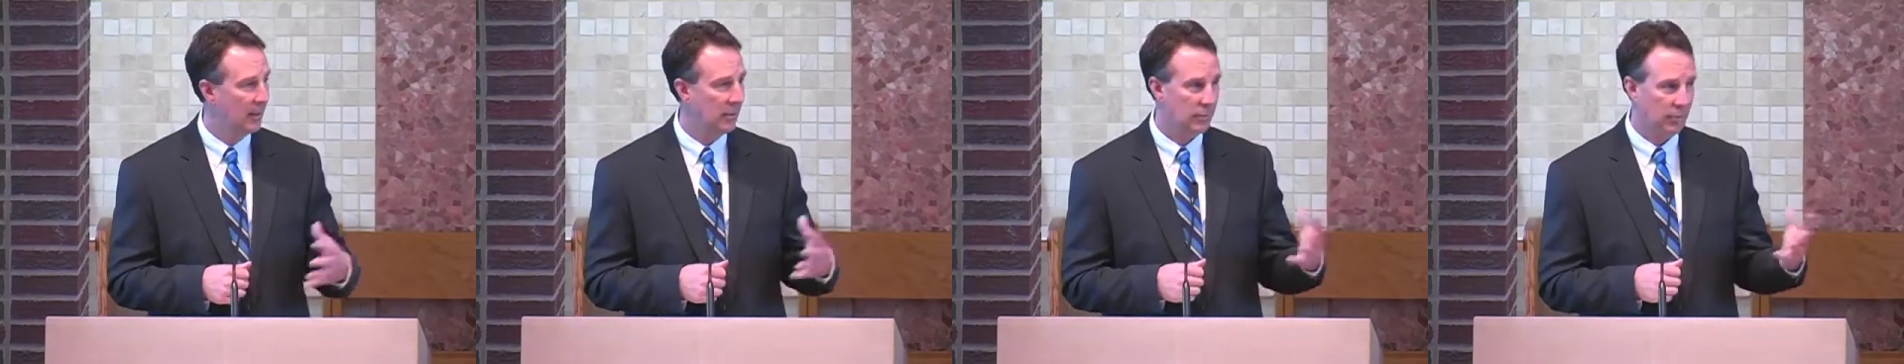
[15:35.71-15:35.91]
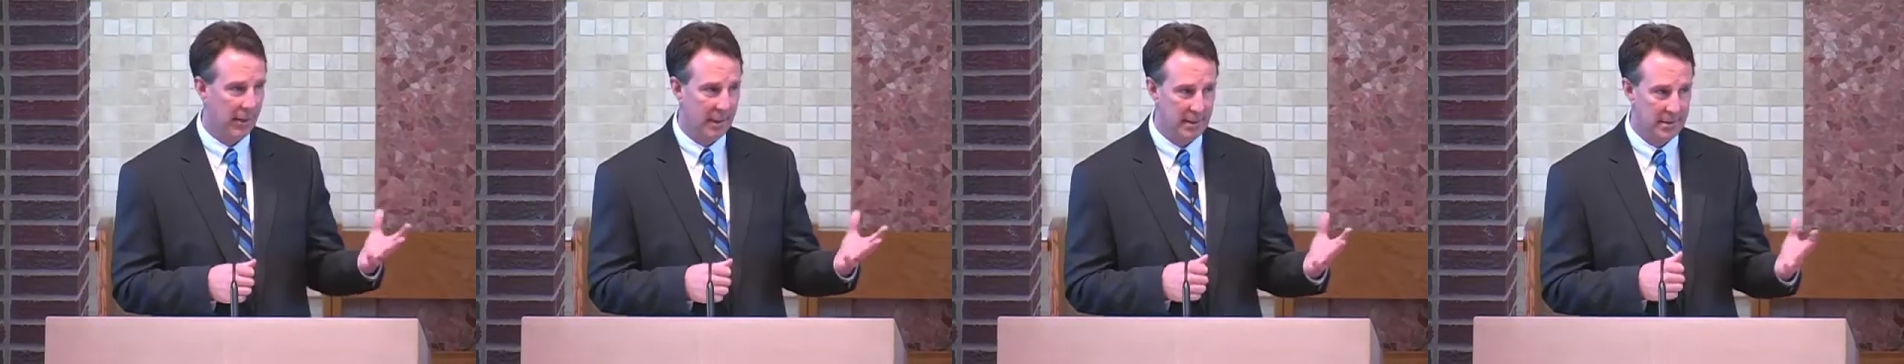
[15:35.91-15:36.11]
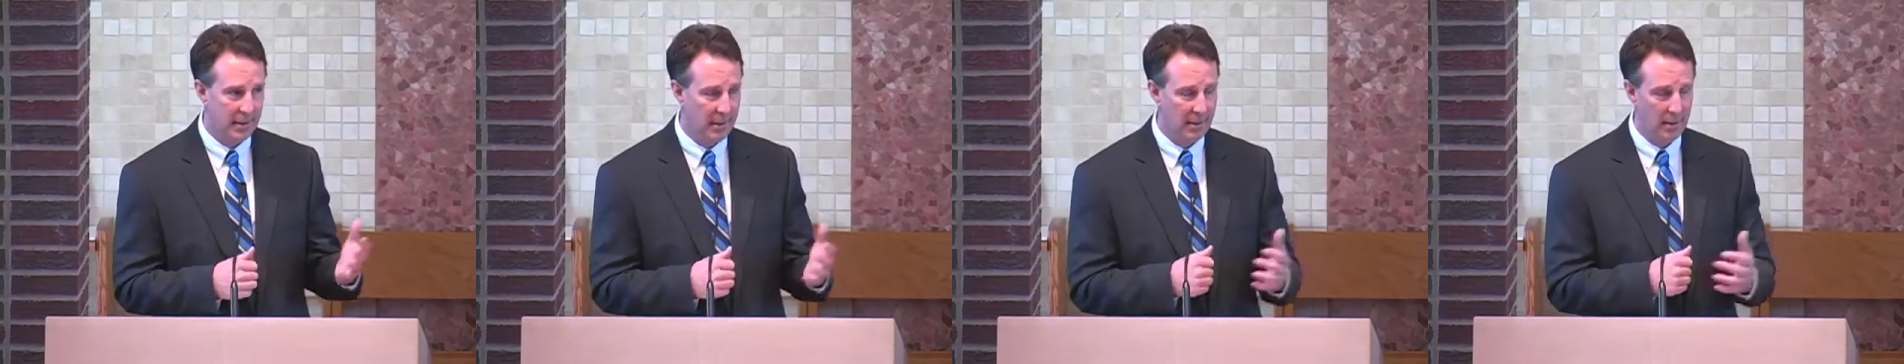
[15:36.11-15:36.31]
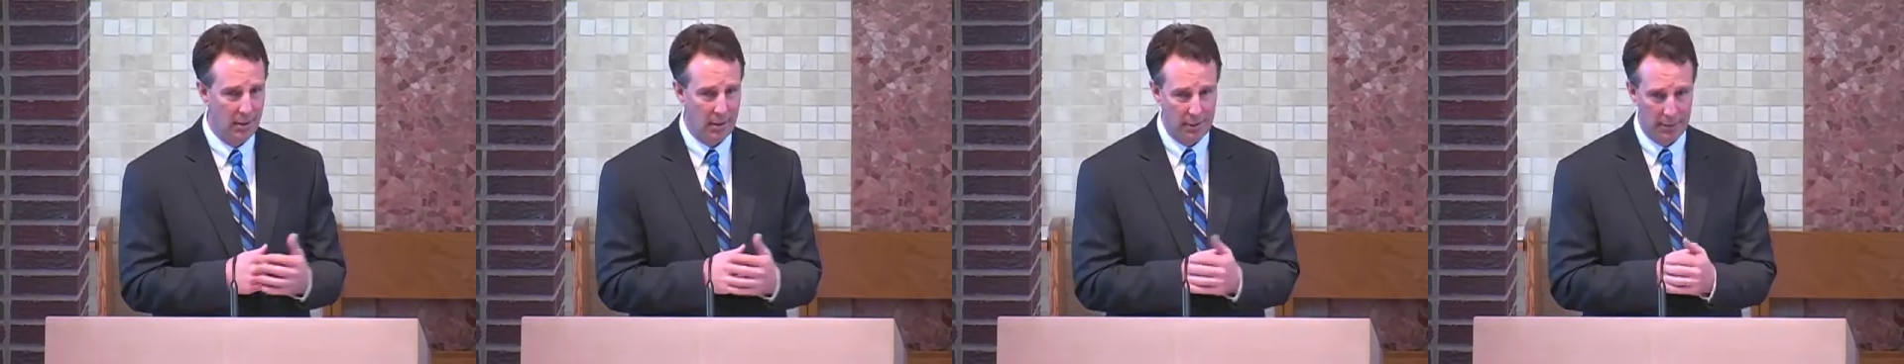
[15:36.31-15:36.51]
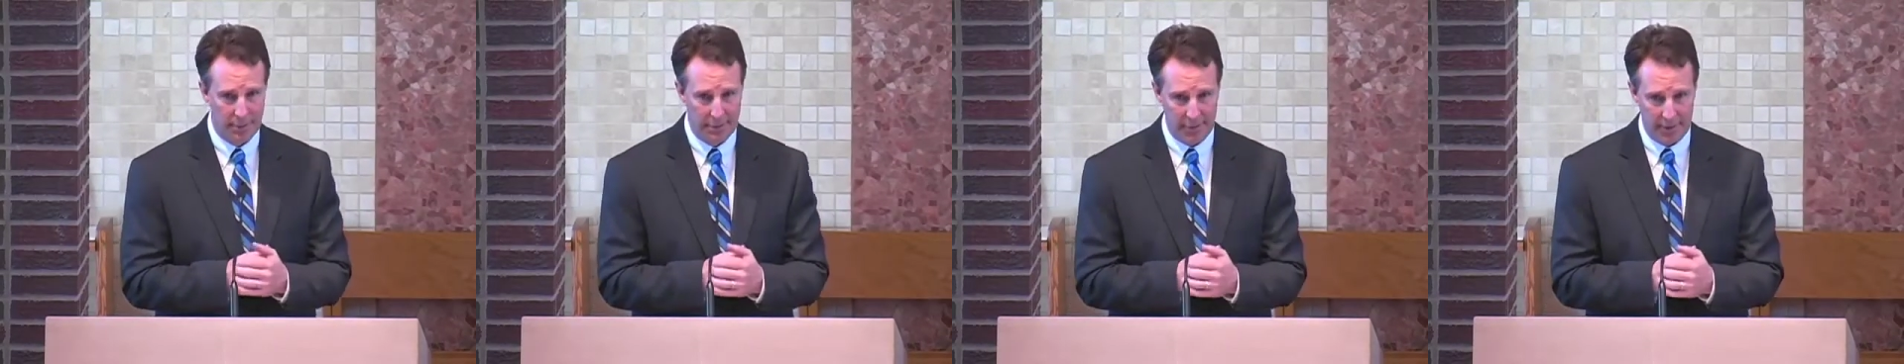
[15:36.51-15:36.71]
Great to hear
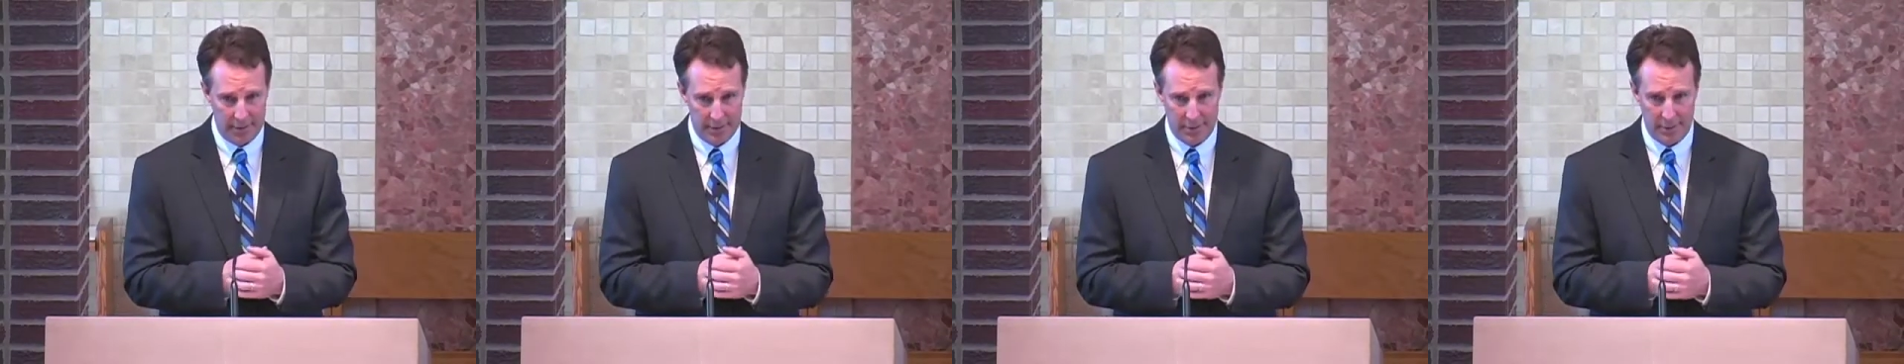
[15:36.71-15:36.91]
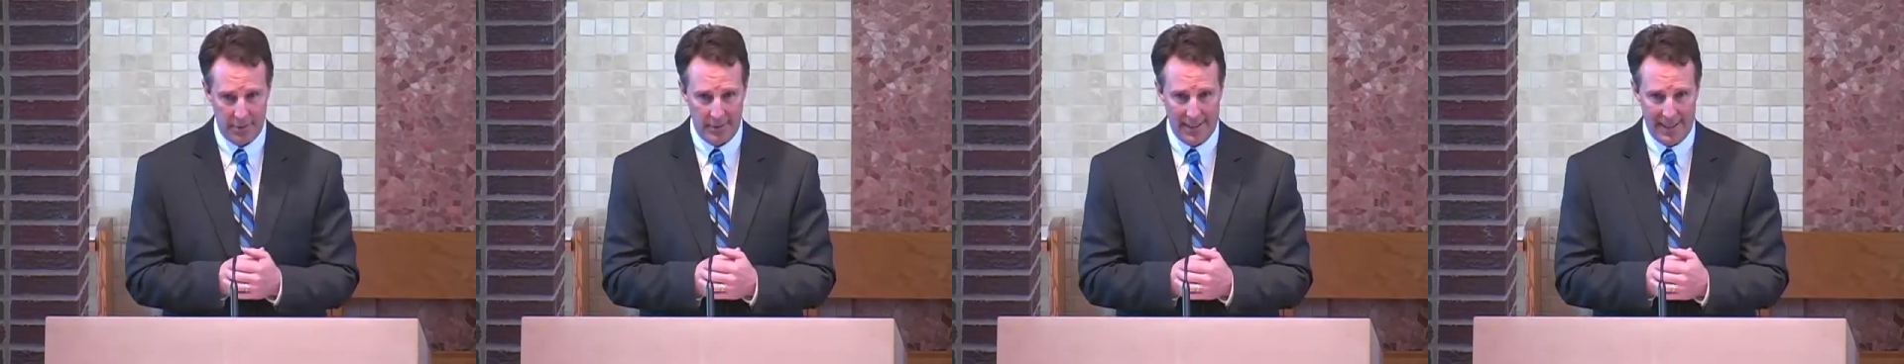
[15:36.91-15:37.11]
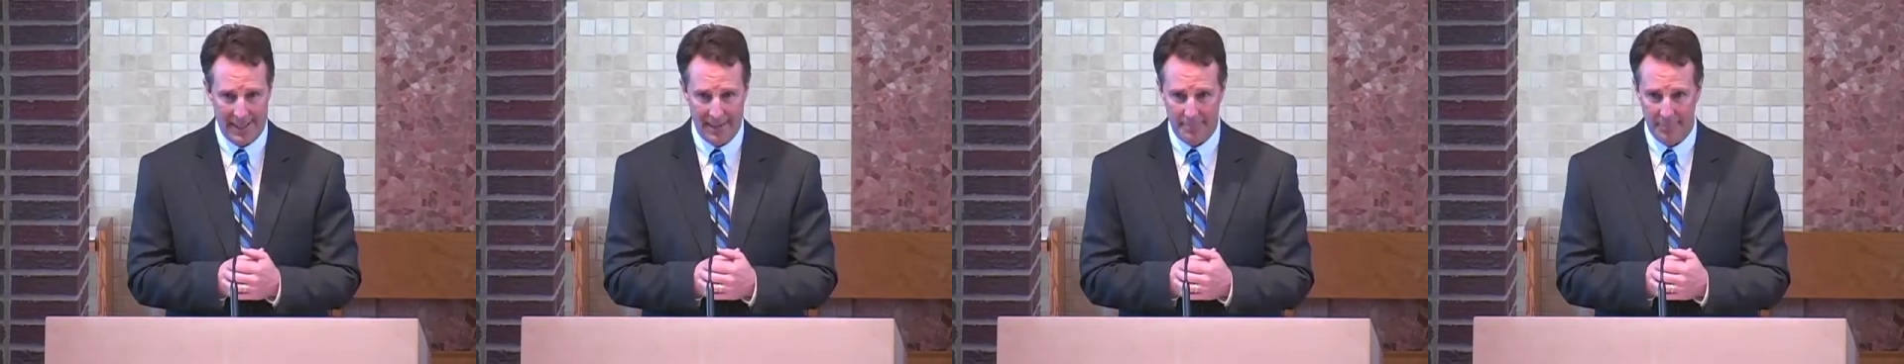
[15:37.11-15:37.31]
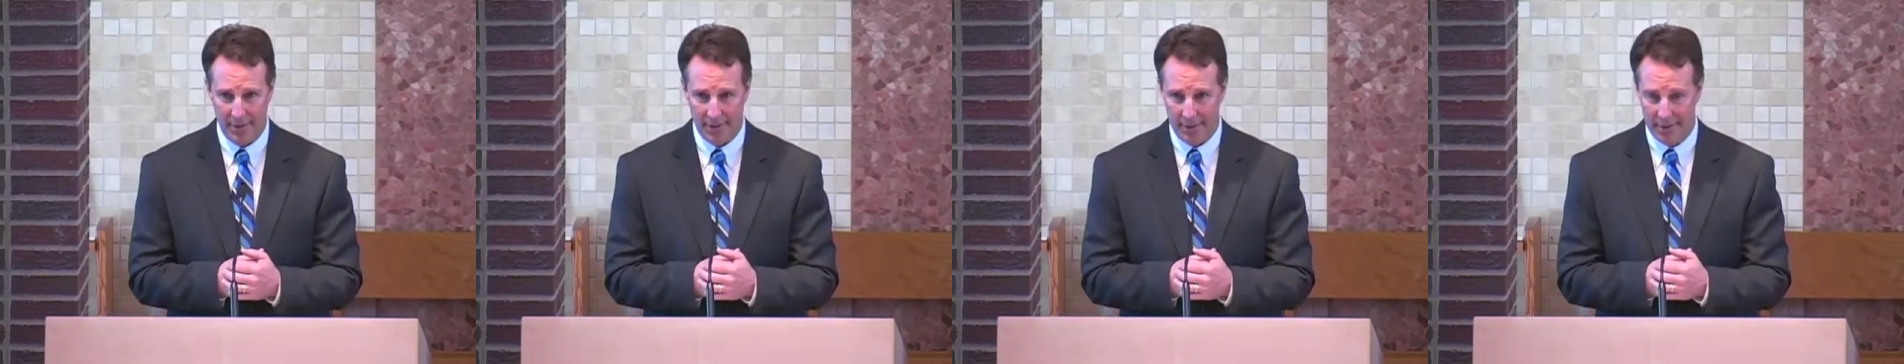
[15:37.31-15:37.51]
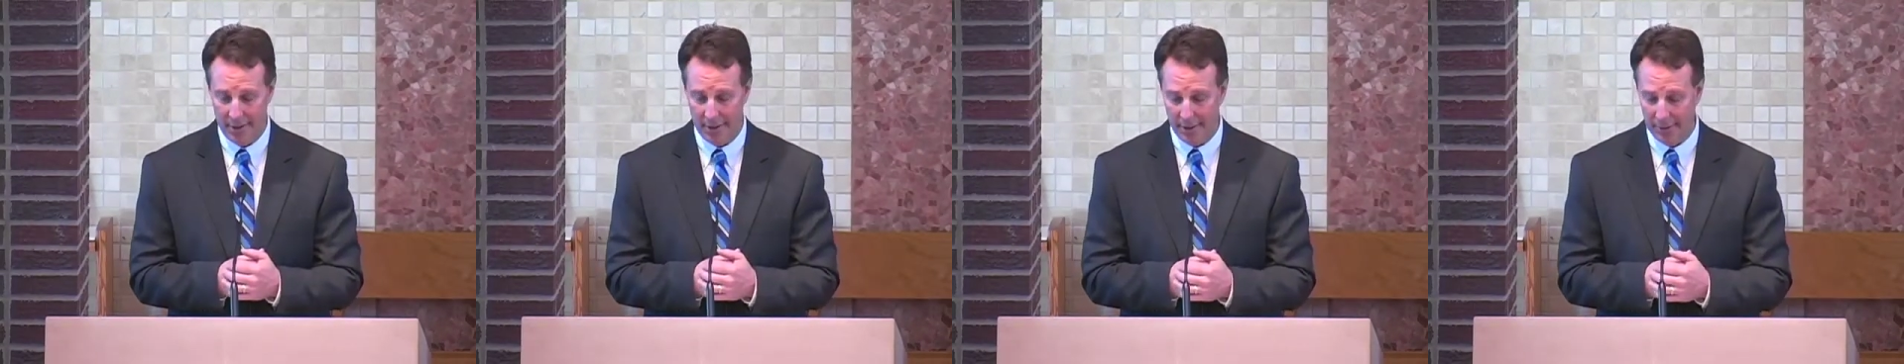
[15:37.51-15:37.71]
all the things that are
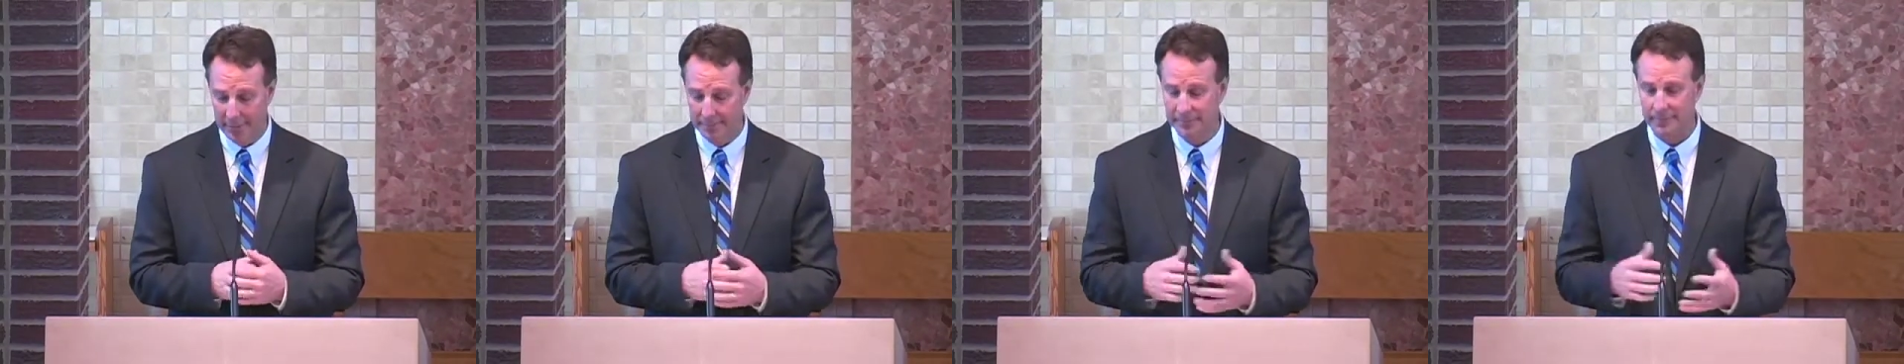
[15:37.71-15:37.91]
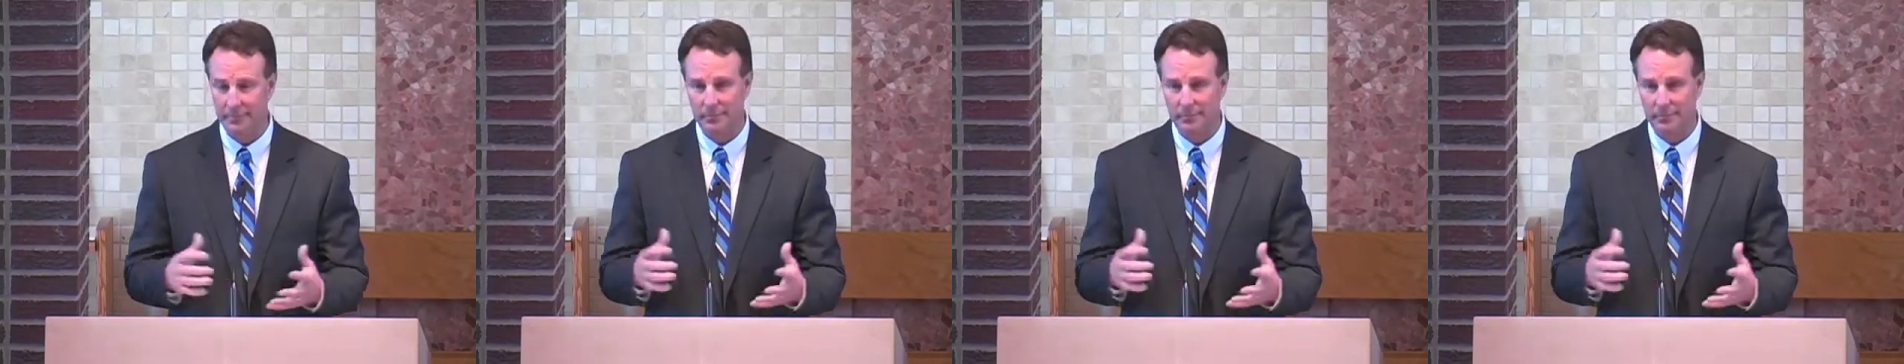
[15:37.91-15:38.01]
happening here.